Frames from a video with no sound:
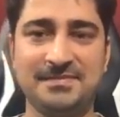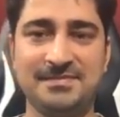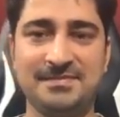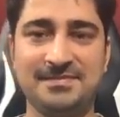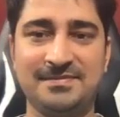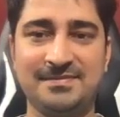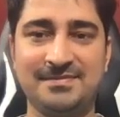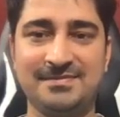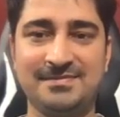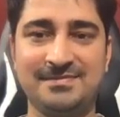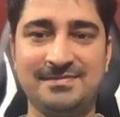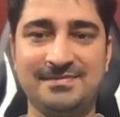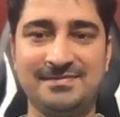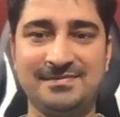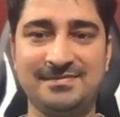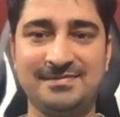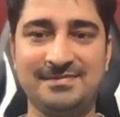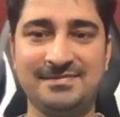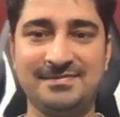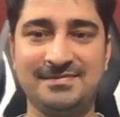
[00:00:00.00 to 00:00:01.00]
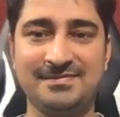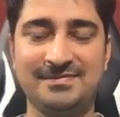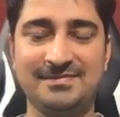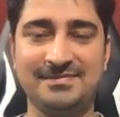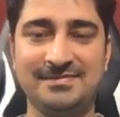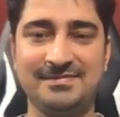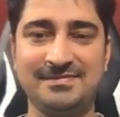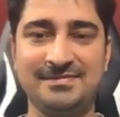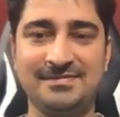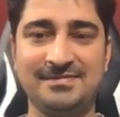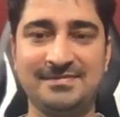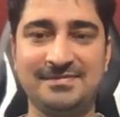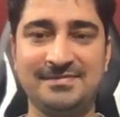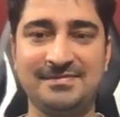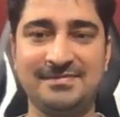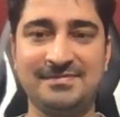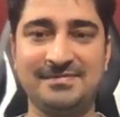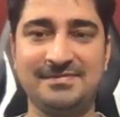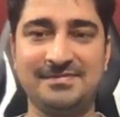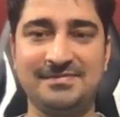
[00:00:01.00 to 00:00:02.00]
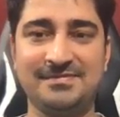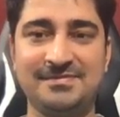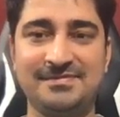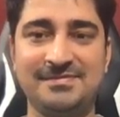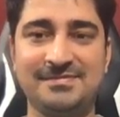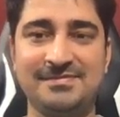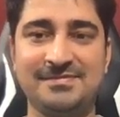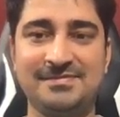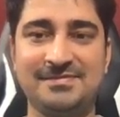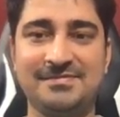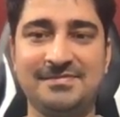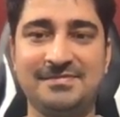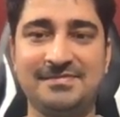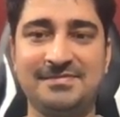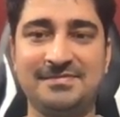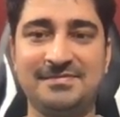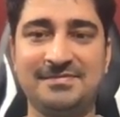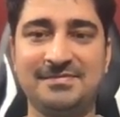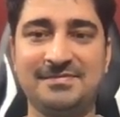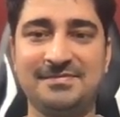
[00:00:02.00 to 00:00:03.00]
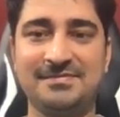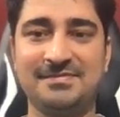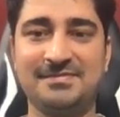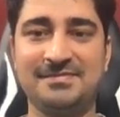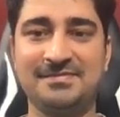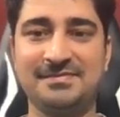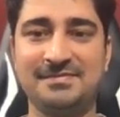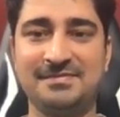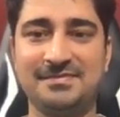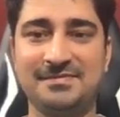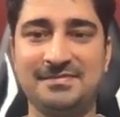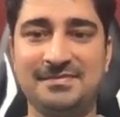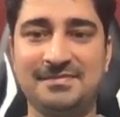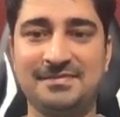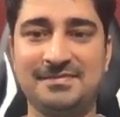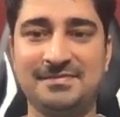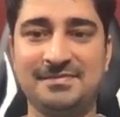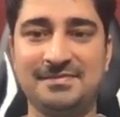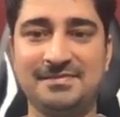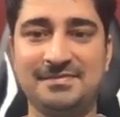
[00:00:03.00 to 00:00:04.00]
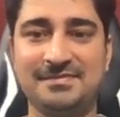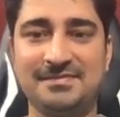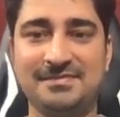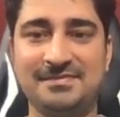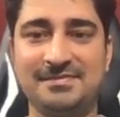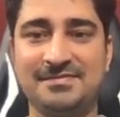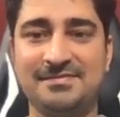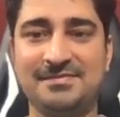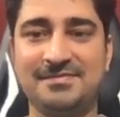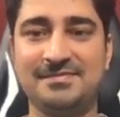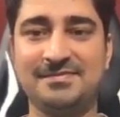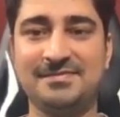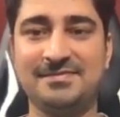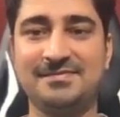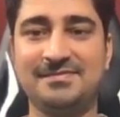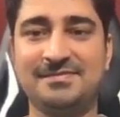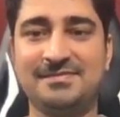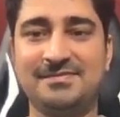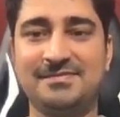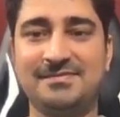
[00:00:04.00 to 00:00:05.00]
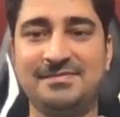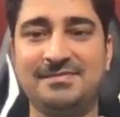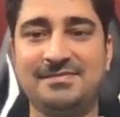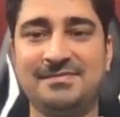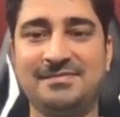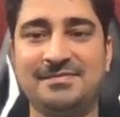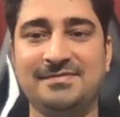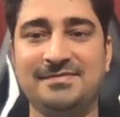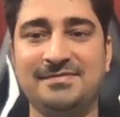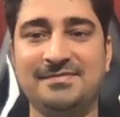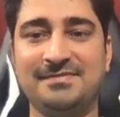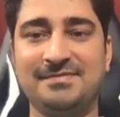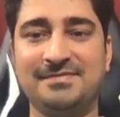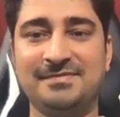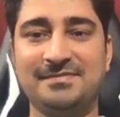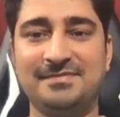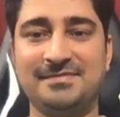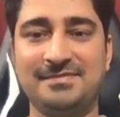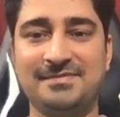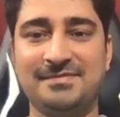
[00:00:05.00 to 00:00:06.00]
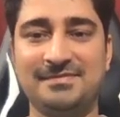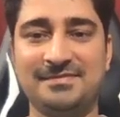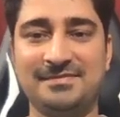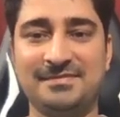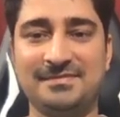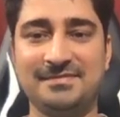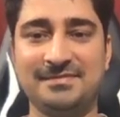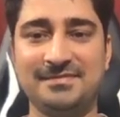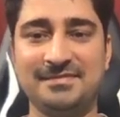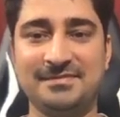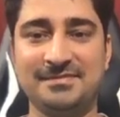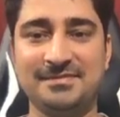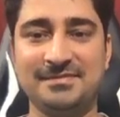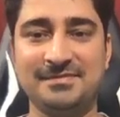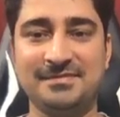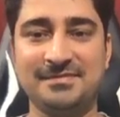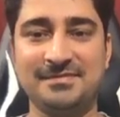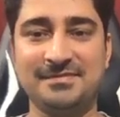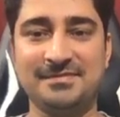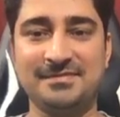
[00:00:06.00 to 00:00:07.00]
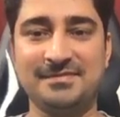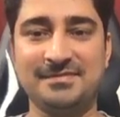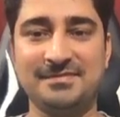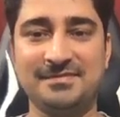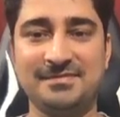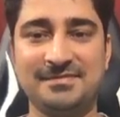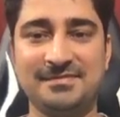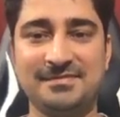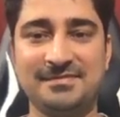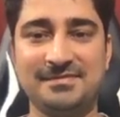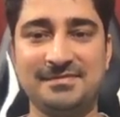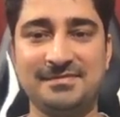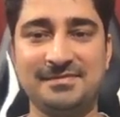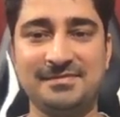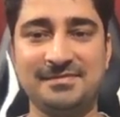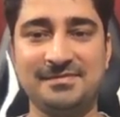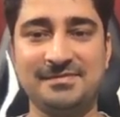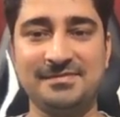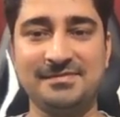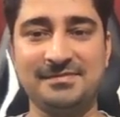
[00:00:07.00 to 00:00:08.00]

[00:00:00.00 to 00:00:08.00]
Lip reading: (silent)